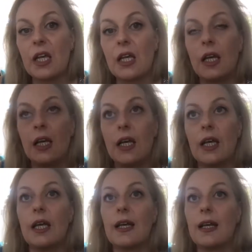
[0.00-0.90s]

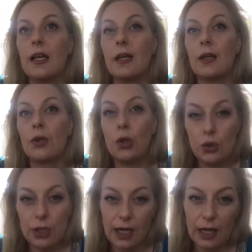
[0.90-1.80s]
Uh,
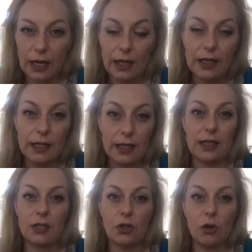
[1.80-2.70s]
UCL
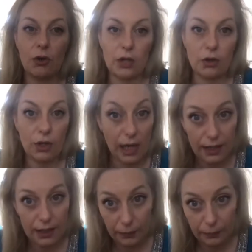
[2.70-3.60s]
is going
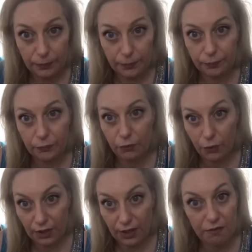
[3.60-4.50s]
online
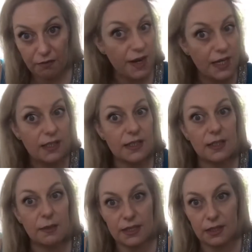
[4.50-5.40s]
for the first
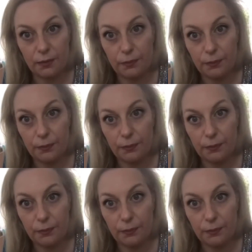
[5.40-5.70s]
semester.